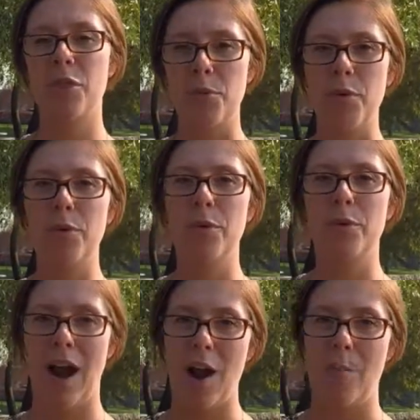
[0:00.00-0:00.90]
through
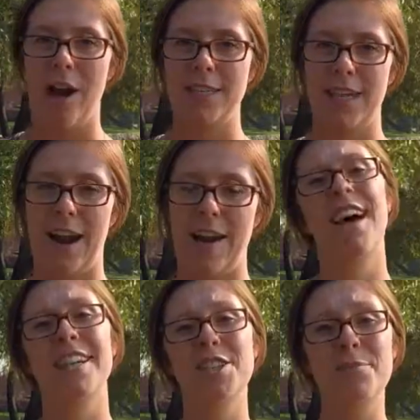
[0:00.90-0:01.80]
chiropractic care.
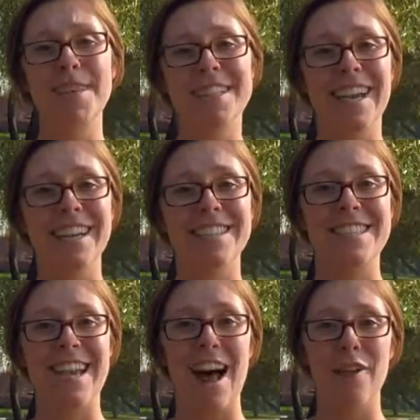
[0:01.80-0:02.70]
I took my studies
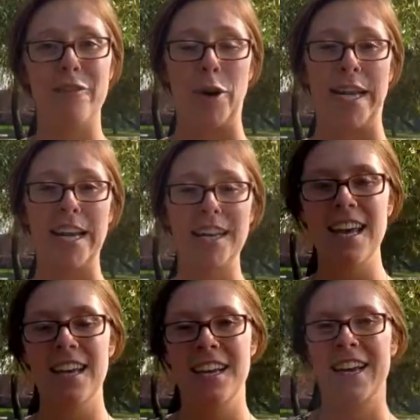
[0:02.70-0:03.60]
to California,
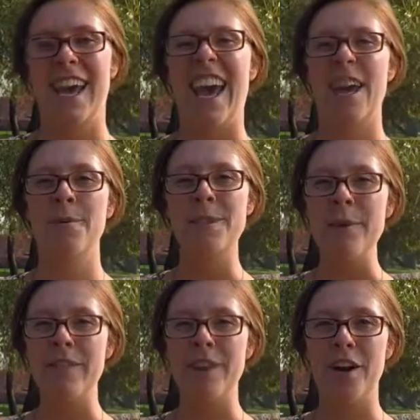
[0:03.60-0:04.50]
and I was a
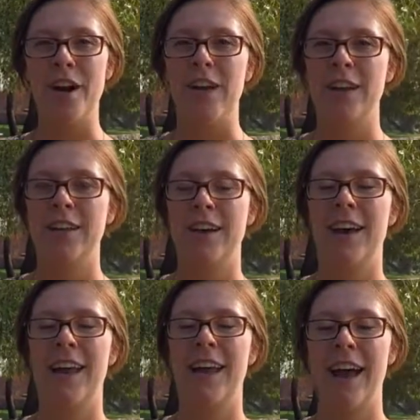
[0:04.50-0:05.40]
bit of a nerd.
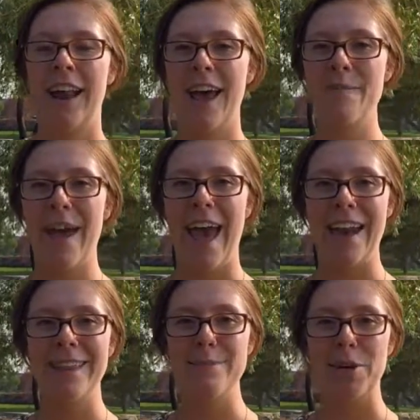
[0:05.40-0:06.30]
I kind of had my
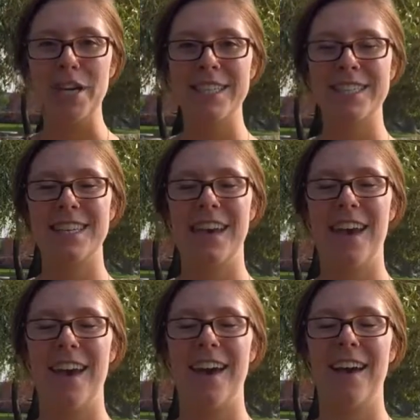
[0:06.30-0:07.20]
head in the books
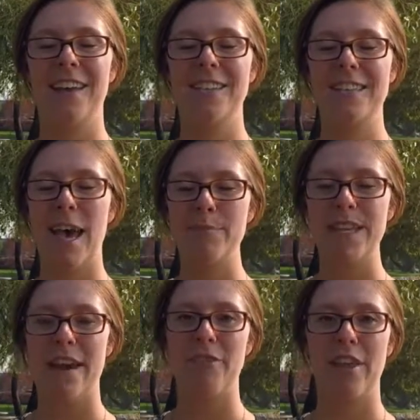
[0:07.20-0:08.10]
and kept
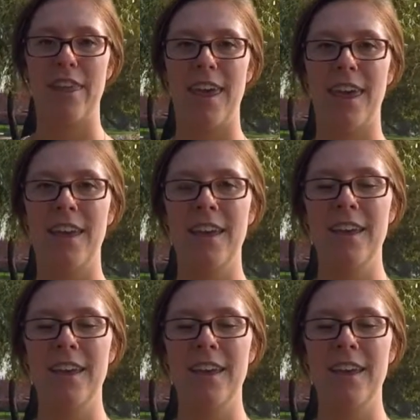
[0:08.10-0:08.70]
everything